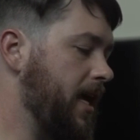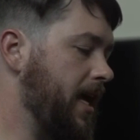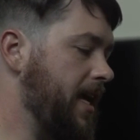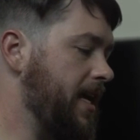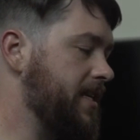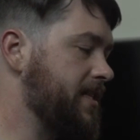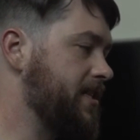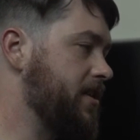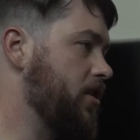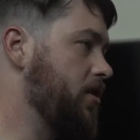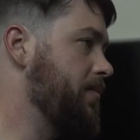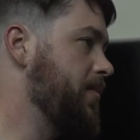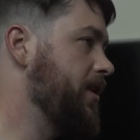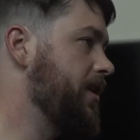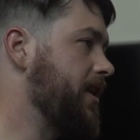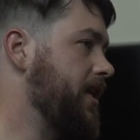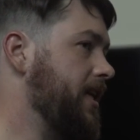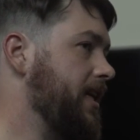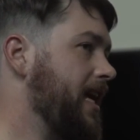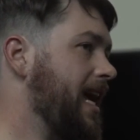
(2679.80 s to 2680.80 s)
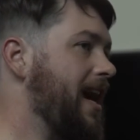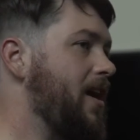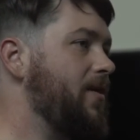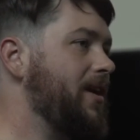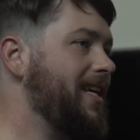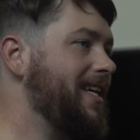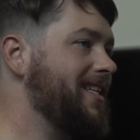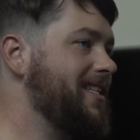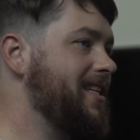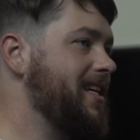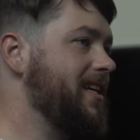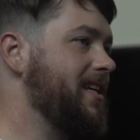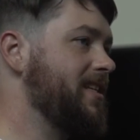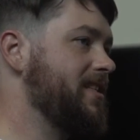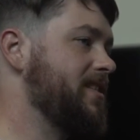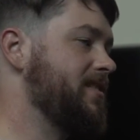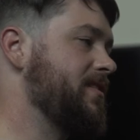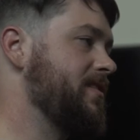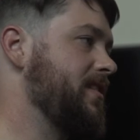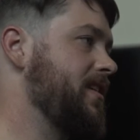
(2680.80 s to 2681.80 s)
a is their ability. How easy it
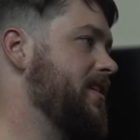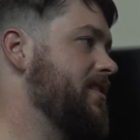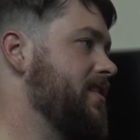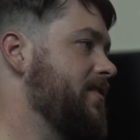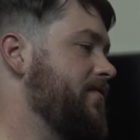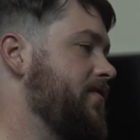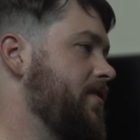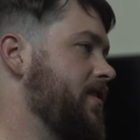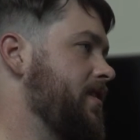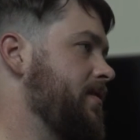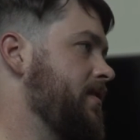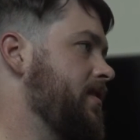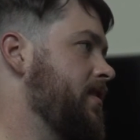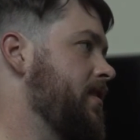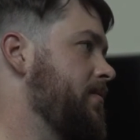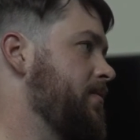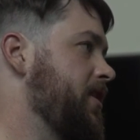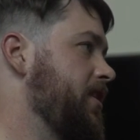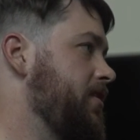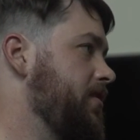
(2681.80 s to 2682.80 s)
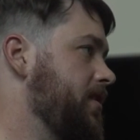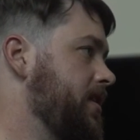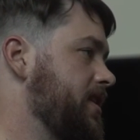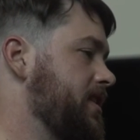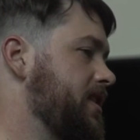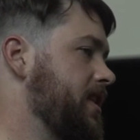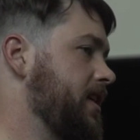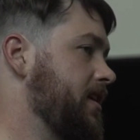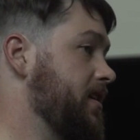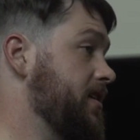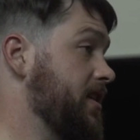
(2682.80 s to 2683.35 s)
is is it for the, them to do this thing?